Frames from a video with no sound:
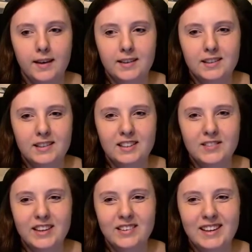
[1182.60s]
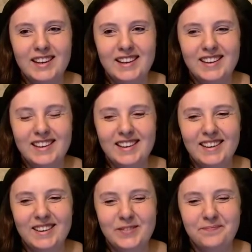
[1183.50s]
So it's very
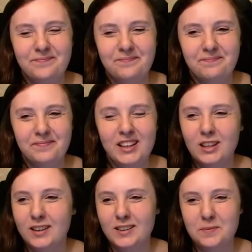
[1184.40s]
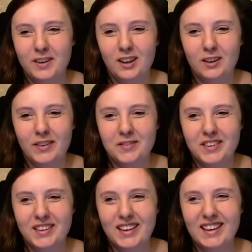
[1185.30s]
in the middle of
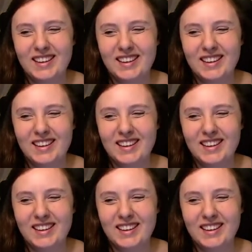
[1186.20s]
everything.